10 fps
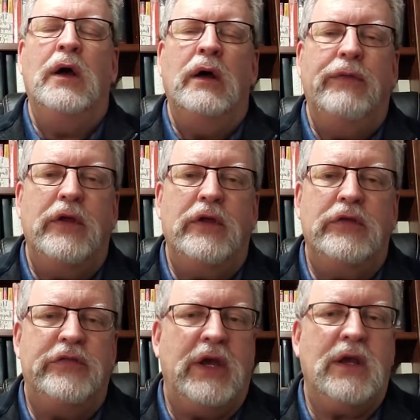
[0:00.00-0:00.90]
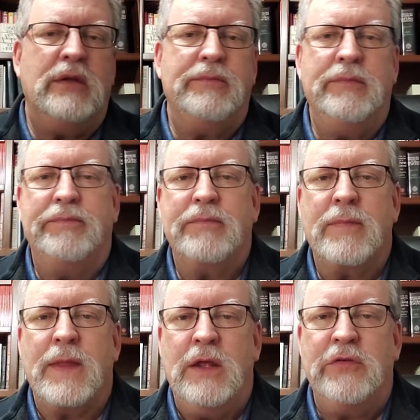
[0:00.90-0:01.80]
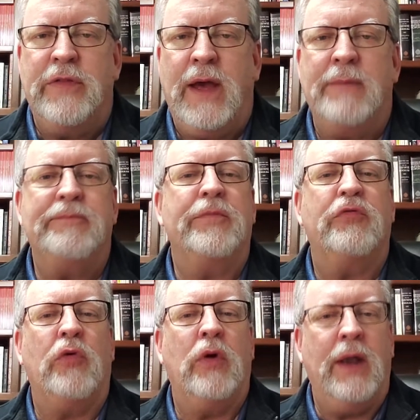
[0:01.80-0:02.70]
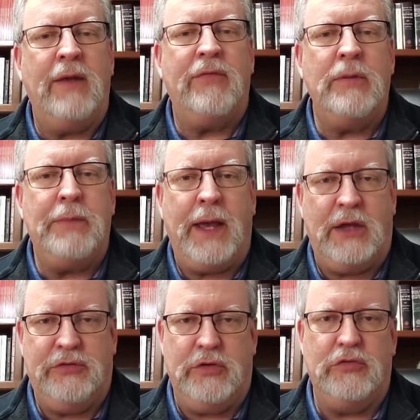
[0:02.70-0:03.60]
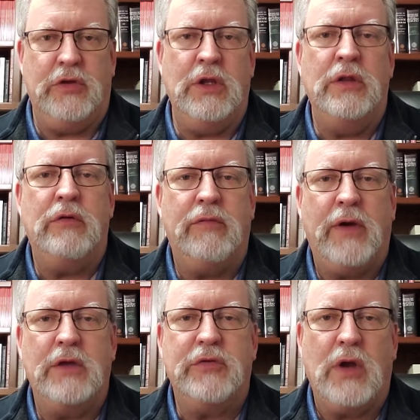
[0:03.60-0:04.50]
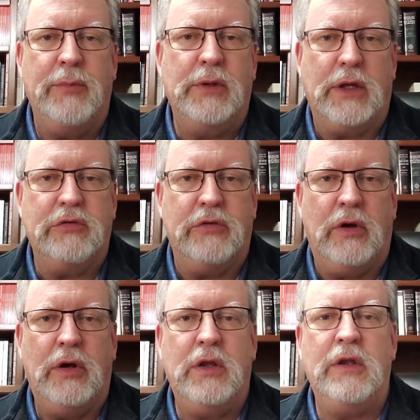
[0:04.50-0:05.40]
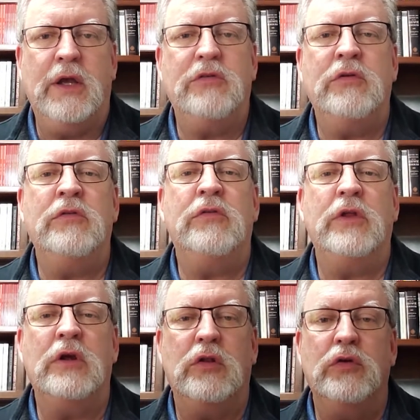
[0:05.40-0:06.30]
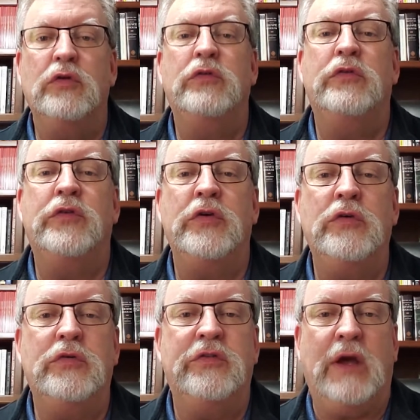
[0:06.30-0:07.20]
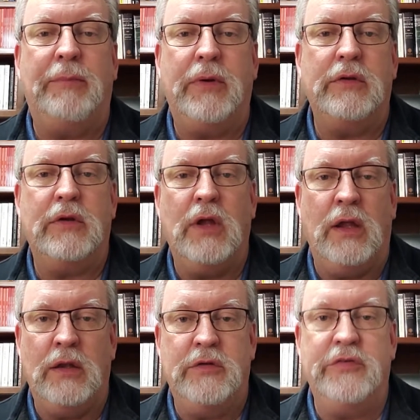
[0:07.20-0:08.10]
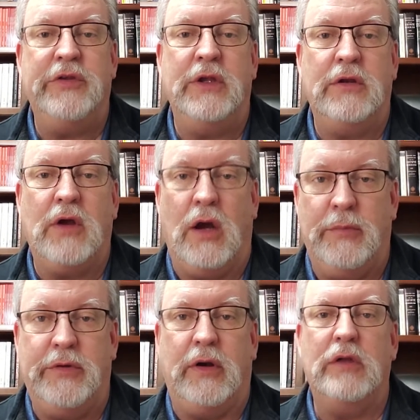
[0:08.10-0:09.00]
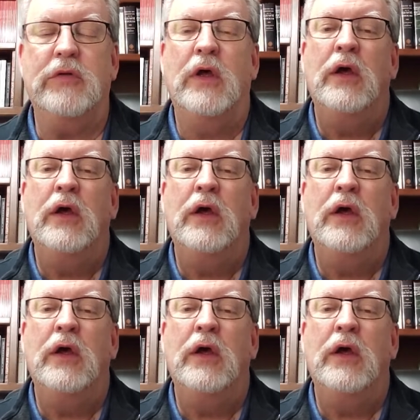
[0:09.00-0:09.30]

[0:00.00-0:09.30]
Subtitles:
The second is that for every passage in the Revised Common Lectionary, Connections includes 2 separate and distinct commentaries.